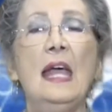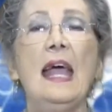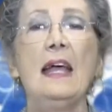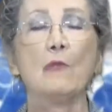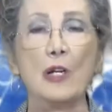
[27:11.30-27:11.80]

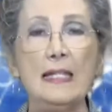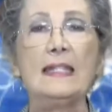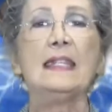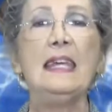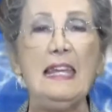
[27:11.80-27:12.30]
and
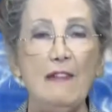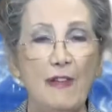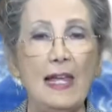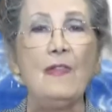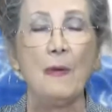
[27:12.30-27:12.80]
receive
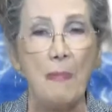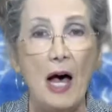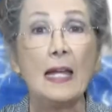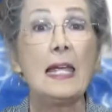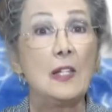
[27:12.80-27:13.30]
in the
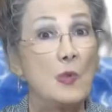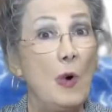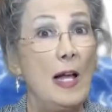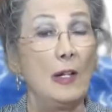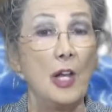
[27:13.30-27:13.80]
body as
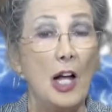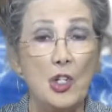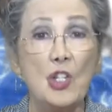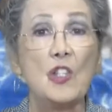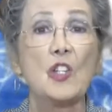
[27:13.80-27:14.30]
well, not
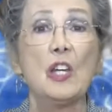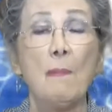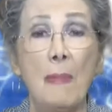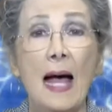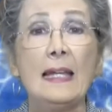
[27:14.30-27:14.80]
just
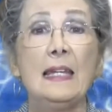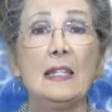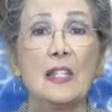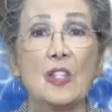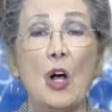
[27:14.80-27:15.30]
mind
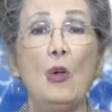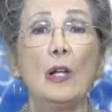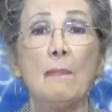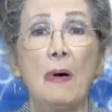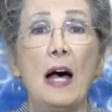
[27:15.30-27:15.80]
and soul
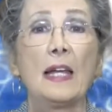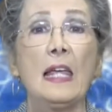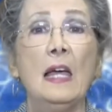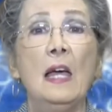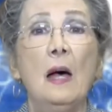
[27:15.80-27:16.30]
and
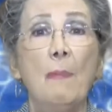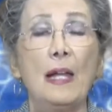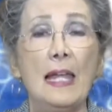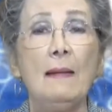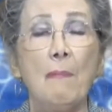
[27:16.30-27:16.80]
body,
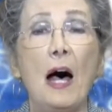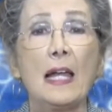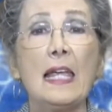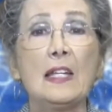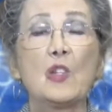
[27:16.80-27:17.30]
but in
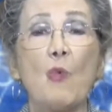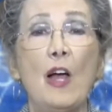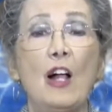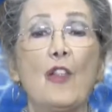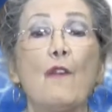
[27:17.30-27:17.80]
body as
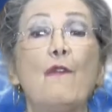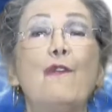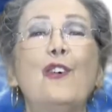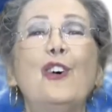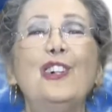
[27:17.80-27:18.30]
well, the
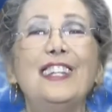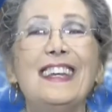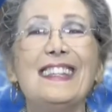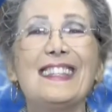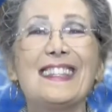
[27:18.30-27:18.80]

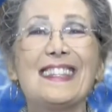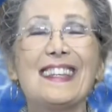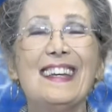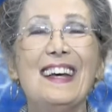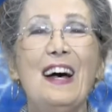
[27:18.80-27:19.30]

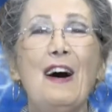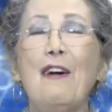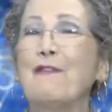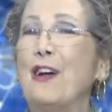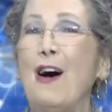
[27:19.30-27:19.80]
fullness
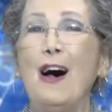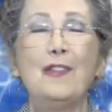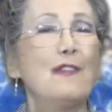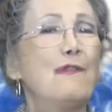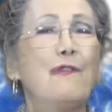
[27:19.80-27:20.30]
of God,
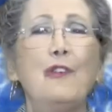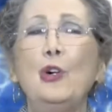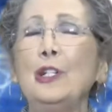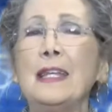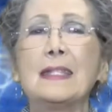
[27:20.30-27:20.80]
the
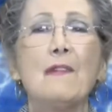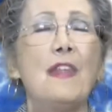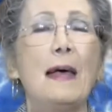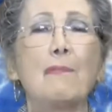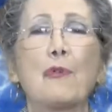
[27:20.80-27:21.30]
fullness of
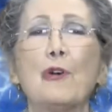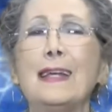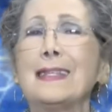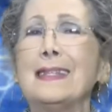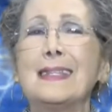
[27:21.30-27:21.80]
that
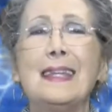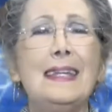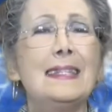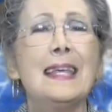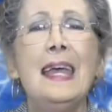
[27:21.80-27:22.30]
presence that
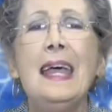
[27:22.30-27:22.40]
is,